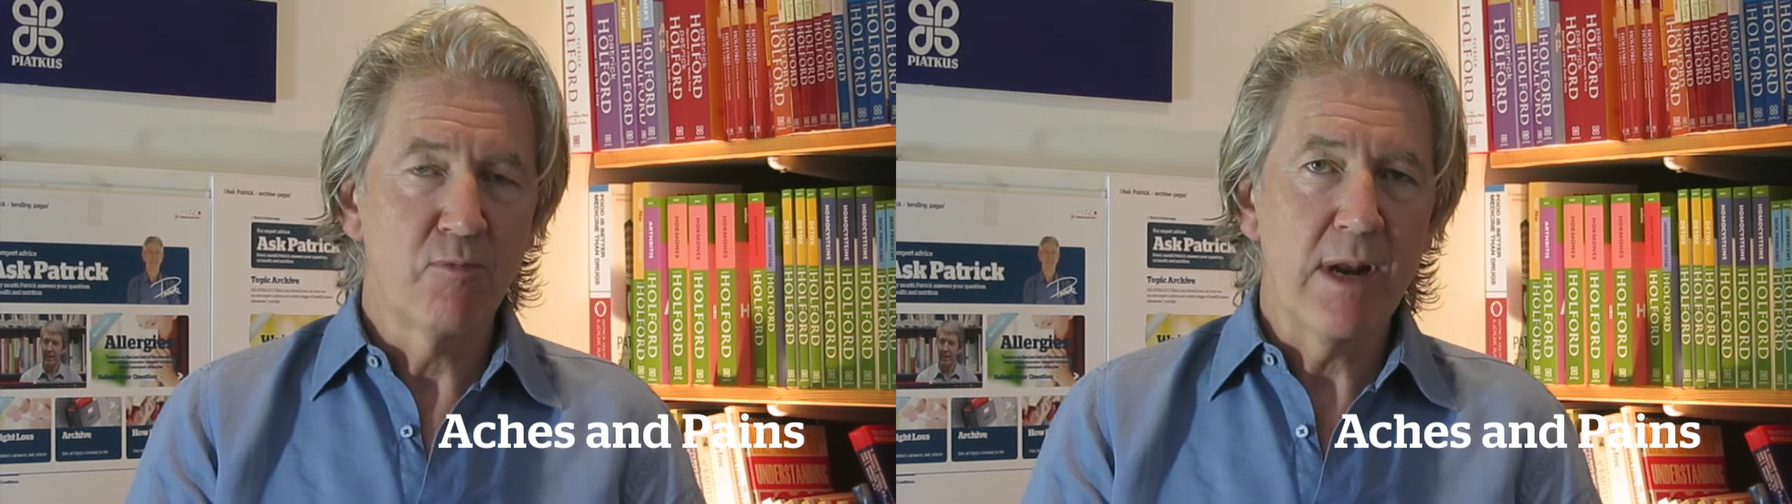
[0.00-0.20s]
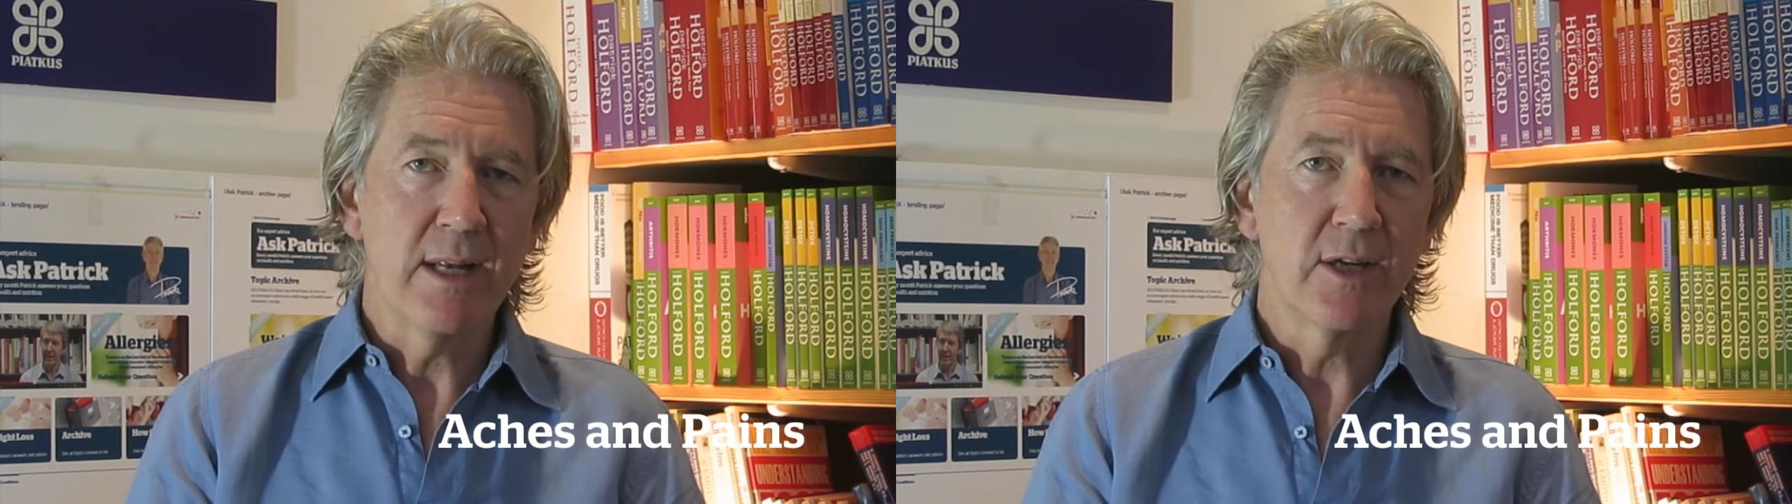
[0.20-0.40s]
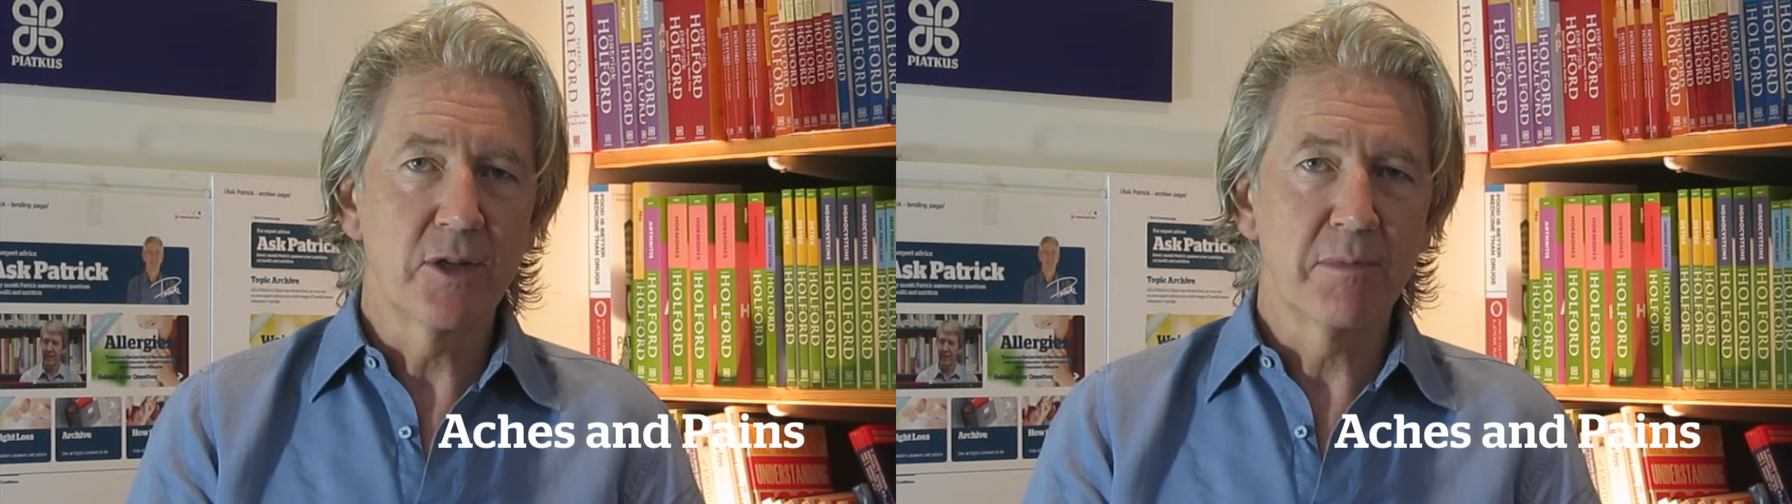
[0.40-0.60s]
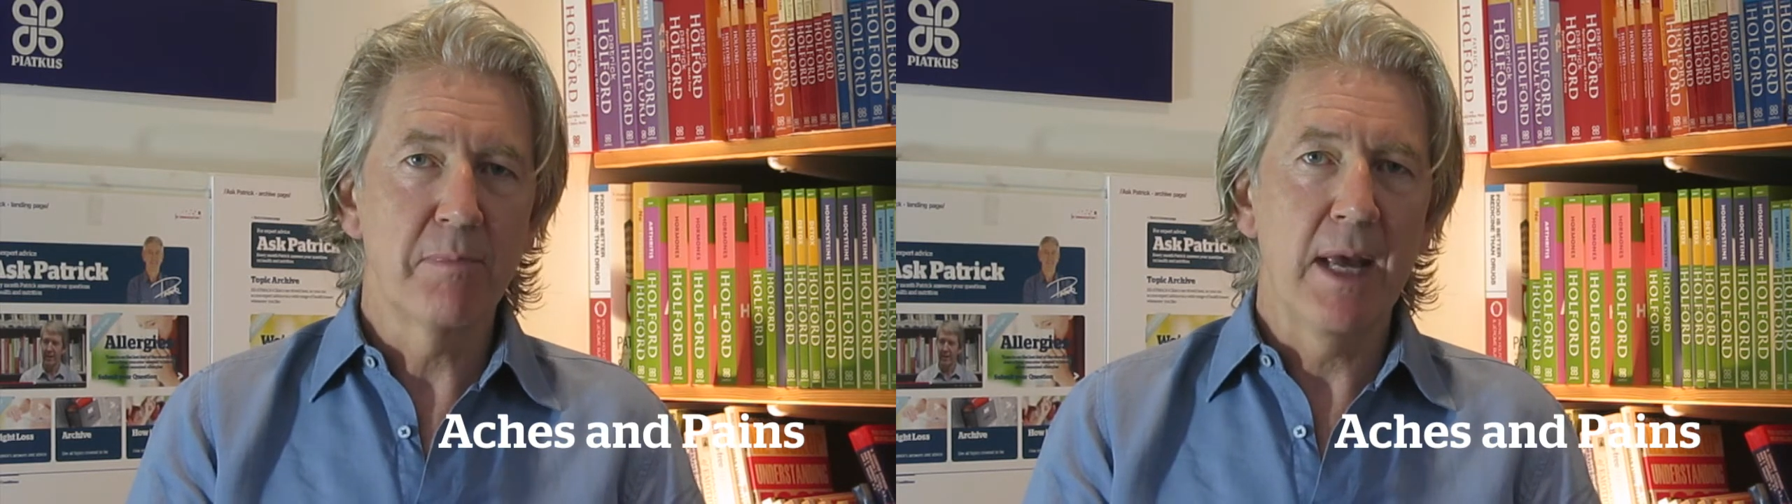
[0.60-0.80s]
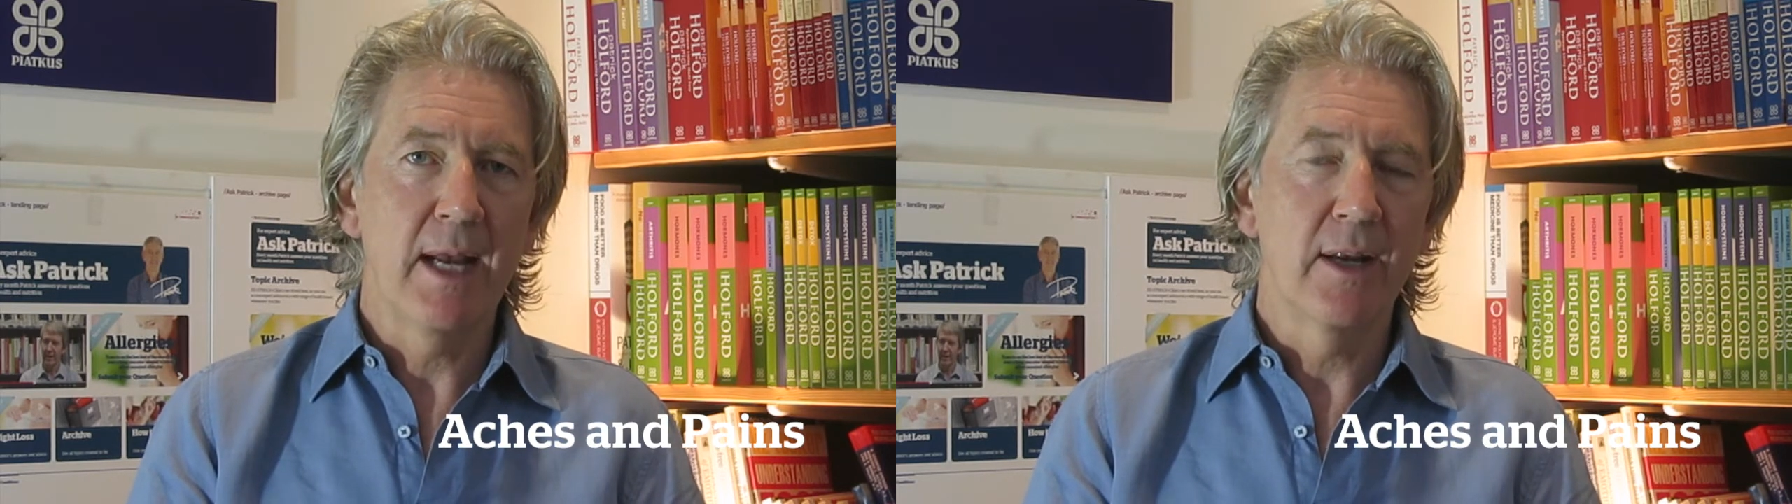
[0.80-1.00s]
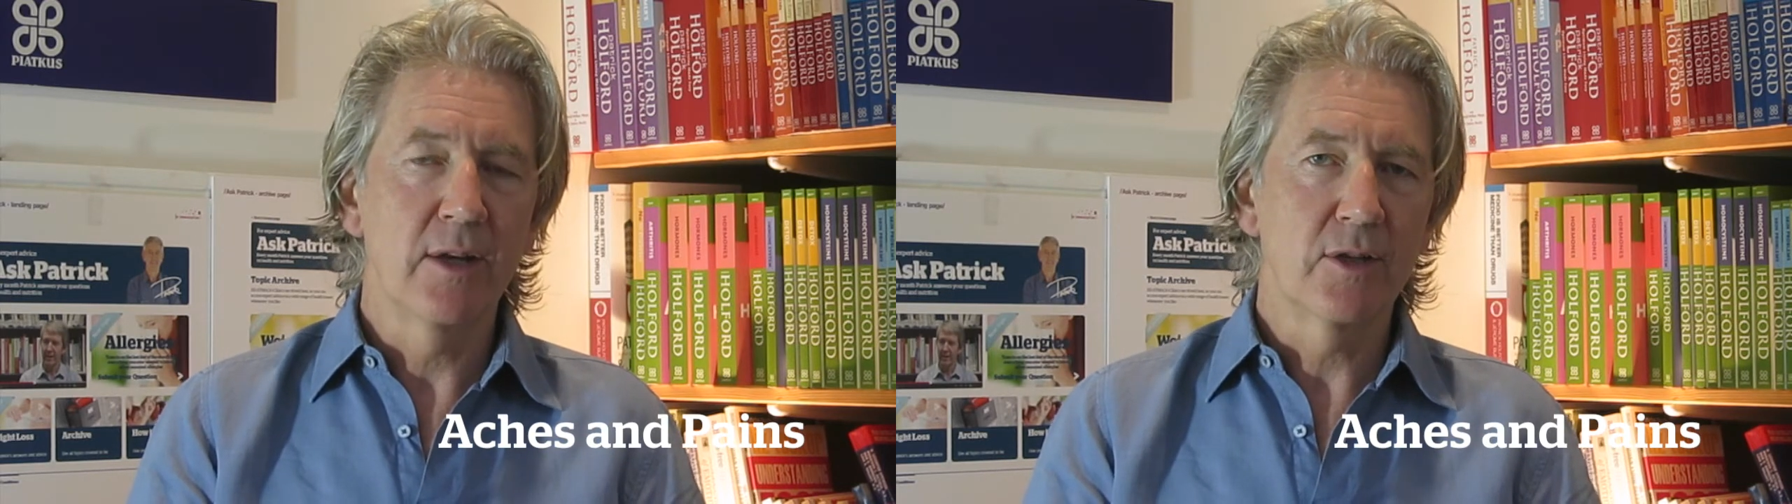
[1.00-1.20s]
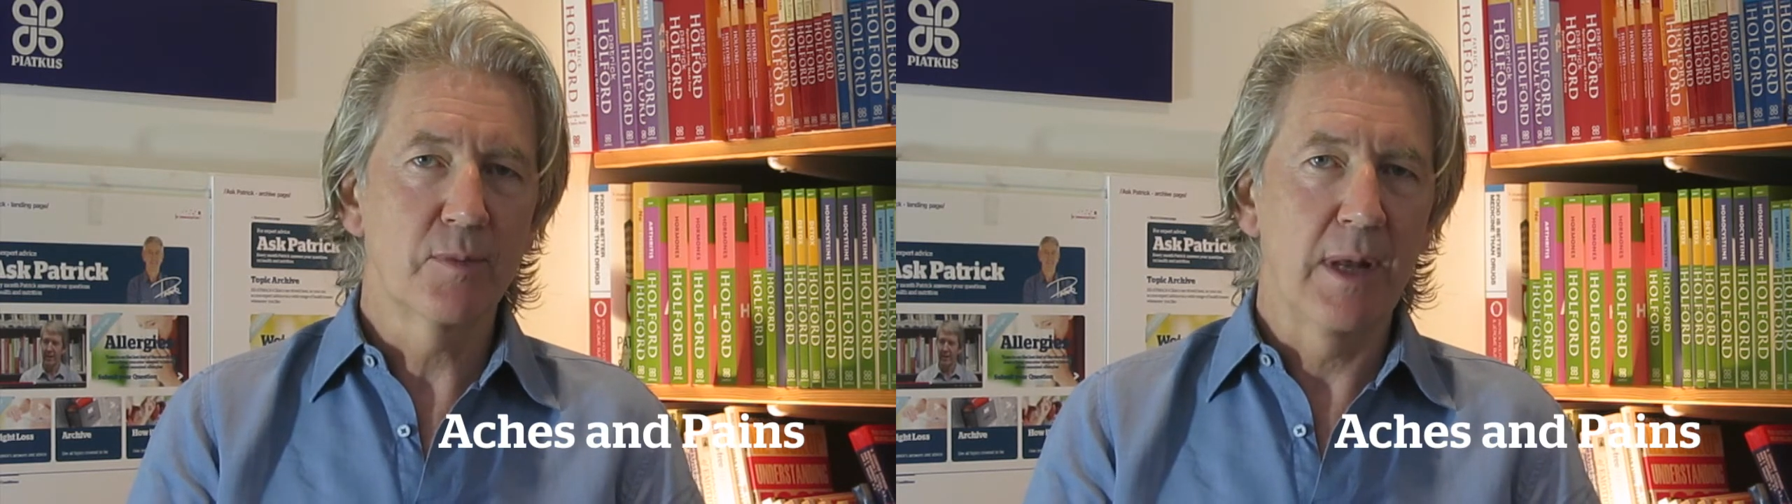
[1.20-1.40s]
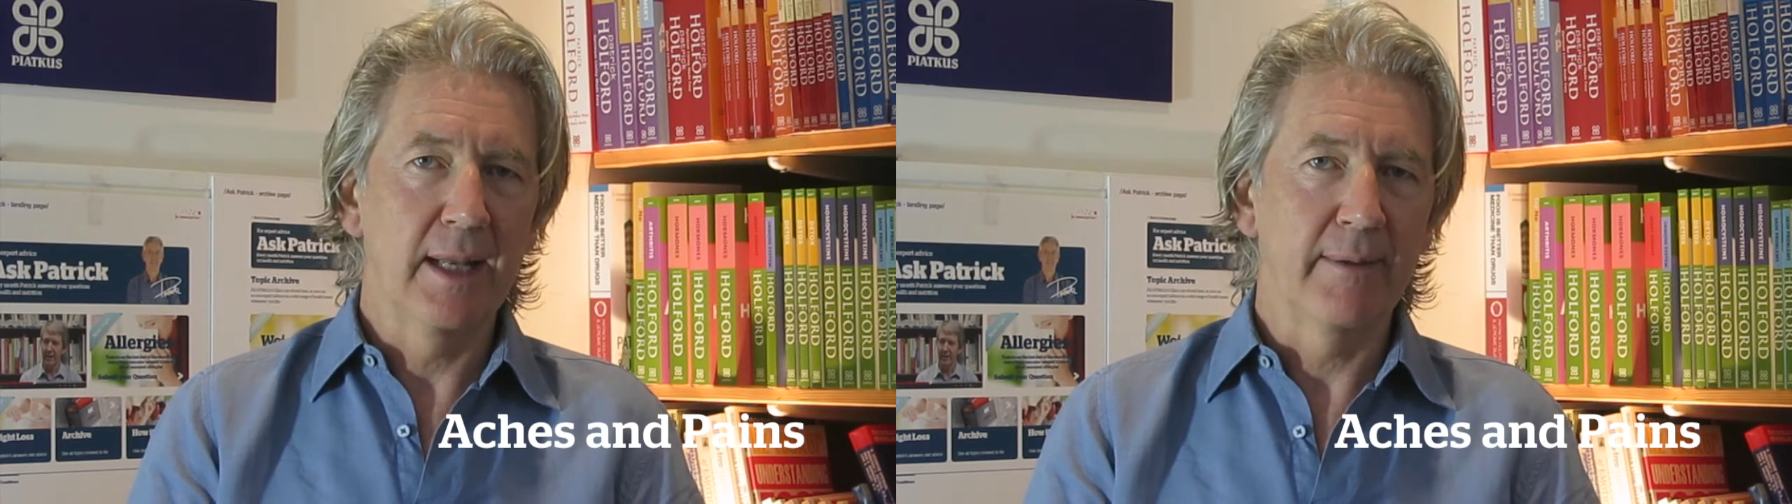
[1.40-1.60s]
redness, pain,
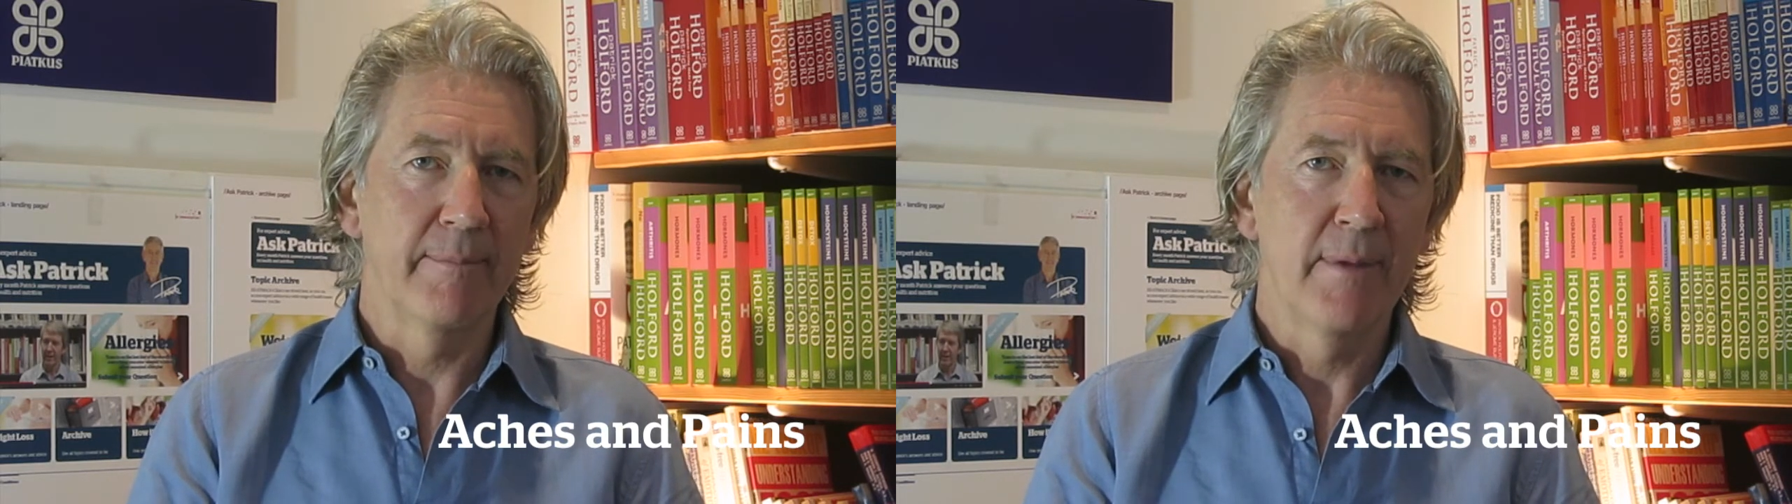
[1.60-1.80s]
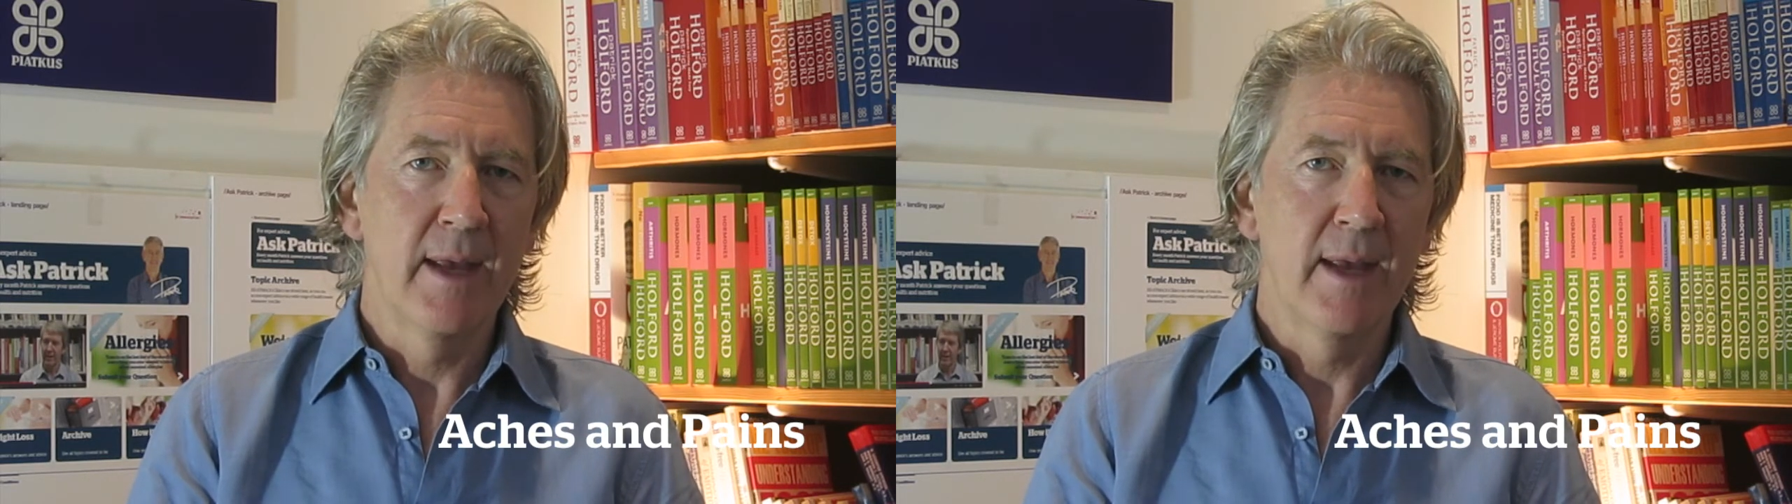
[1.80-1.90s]
swelling.